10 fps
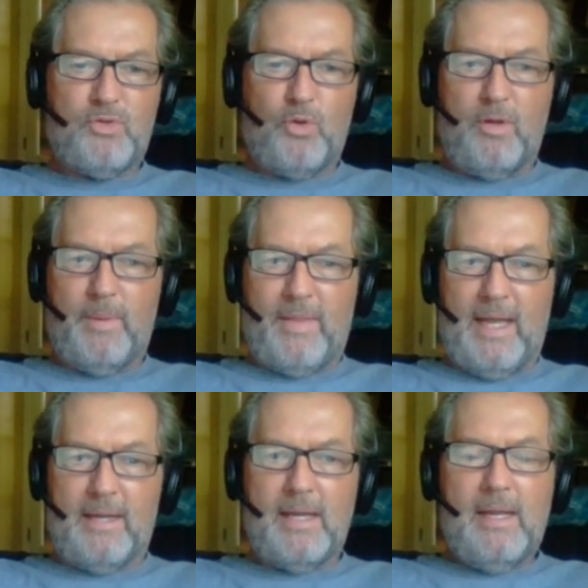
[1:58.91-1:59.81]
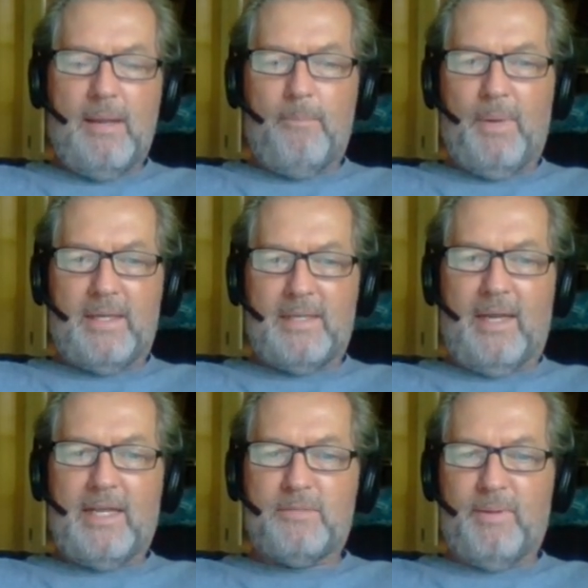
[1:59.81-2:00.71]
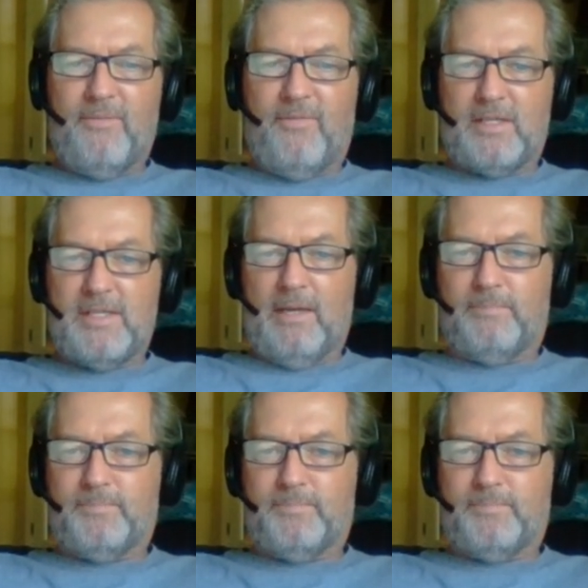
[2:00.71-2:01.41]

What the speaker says: Sorry about that, but it's been fixed now.